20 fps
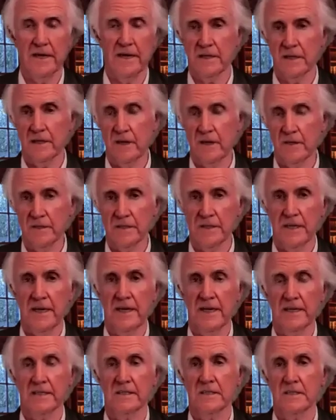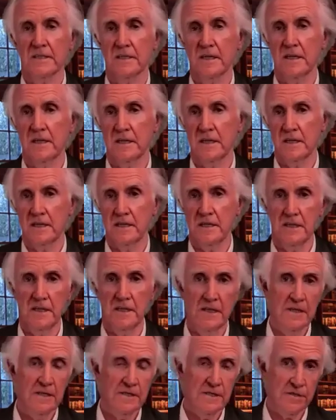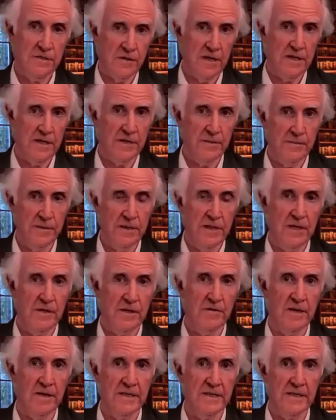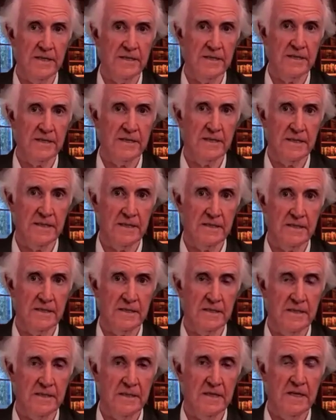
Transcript: contacts to try and ameliorate these things.